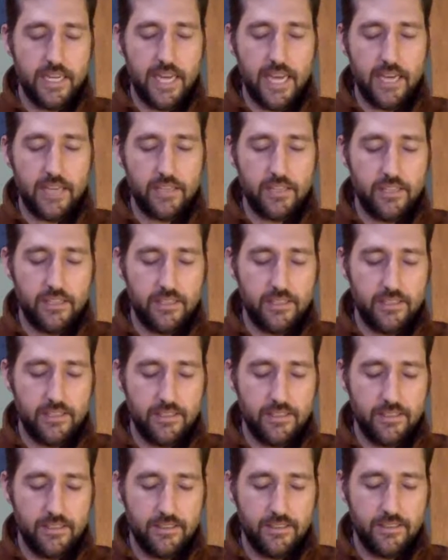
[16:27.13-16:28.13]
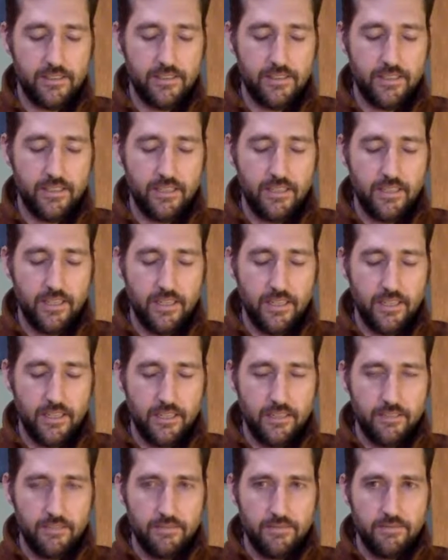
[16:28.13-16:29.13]
actions,
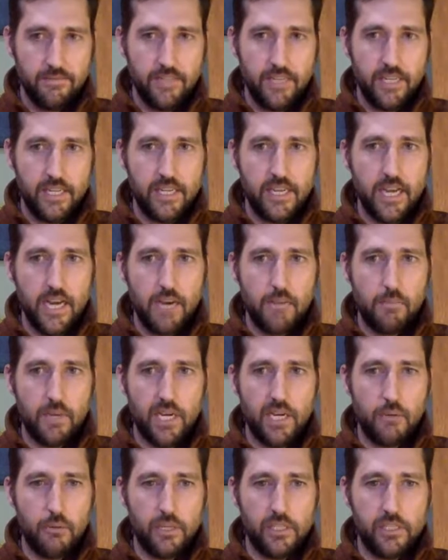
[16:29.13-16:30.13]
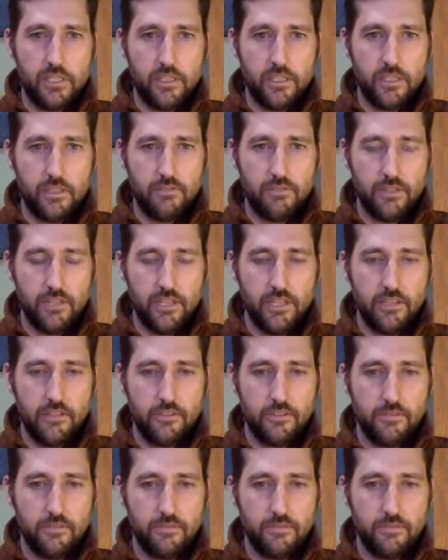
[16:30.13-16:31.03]
and not my wishes for you.